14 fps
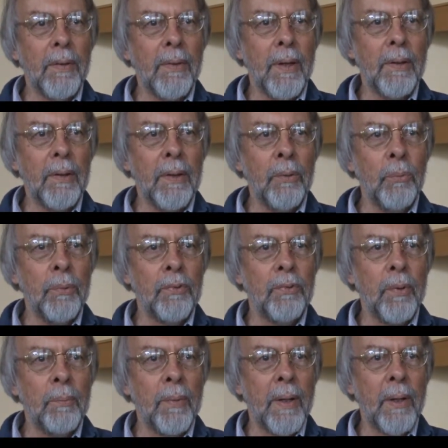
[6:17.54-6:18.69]
that it will
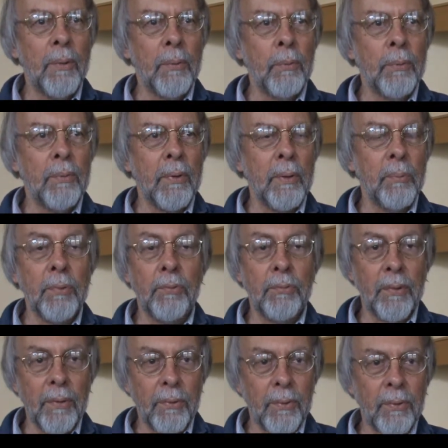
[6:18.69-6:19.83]

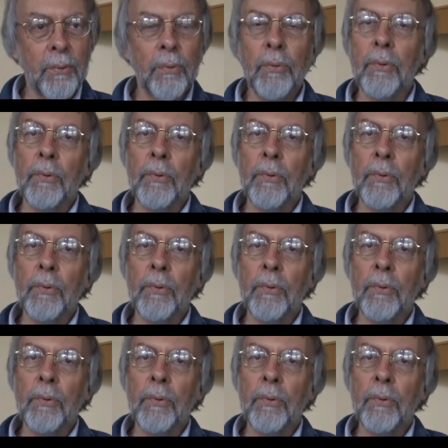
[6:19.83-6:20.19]
strengthen